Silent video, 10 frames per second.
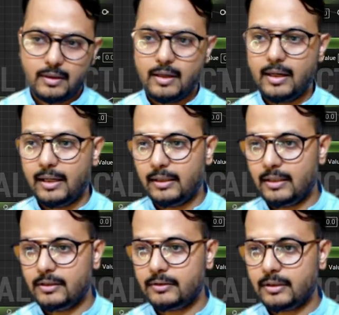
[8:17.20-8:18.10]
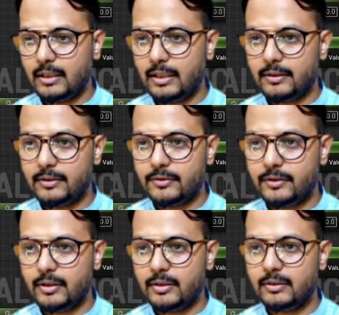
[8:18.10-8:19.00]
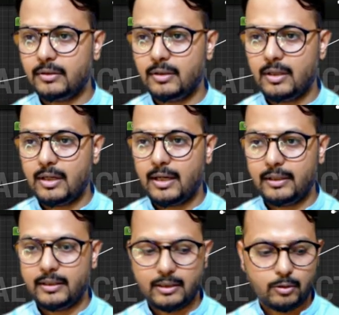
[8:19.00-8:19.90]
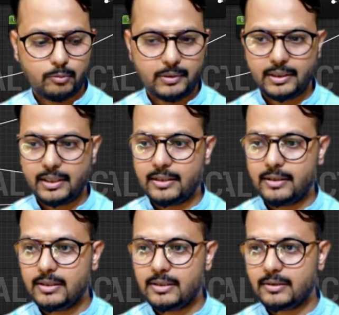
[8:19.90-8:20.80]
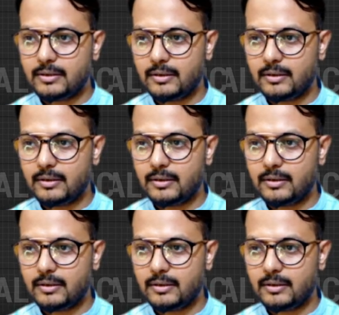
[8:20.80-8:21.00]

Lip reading: And I'll just connect this here. And then duplicate this.